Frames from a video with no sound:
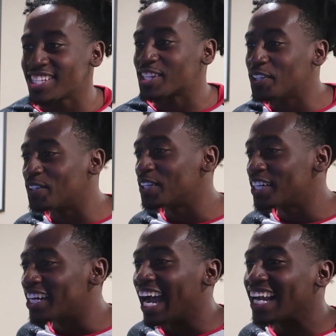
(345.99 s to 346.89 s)
So
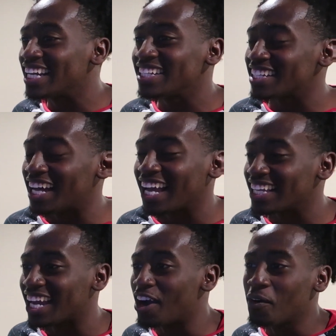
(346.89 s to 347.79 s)
I
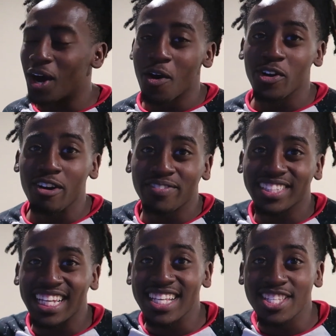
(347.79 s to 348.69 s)
don't know if
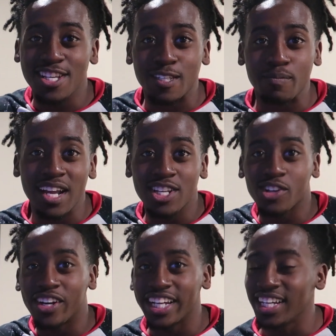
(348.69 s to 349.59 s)
it's easy in Spanish
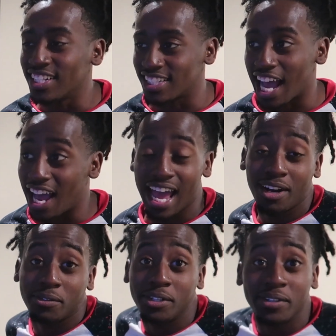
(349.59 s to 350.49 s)
or English.
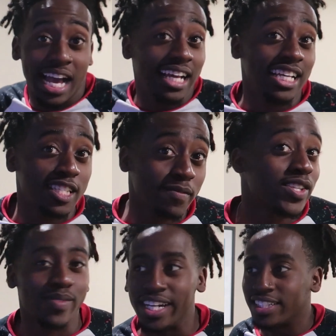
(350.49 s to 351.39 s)
I don't know, I can't
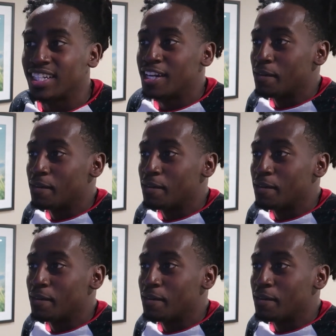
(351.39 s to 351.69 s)
speak Spanish.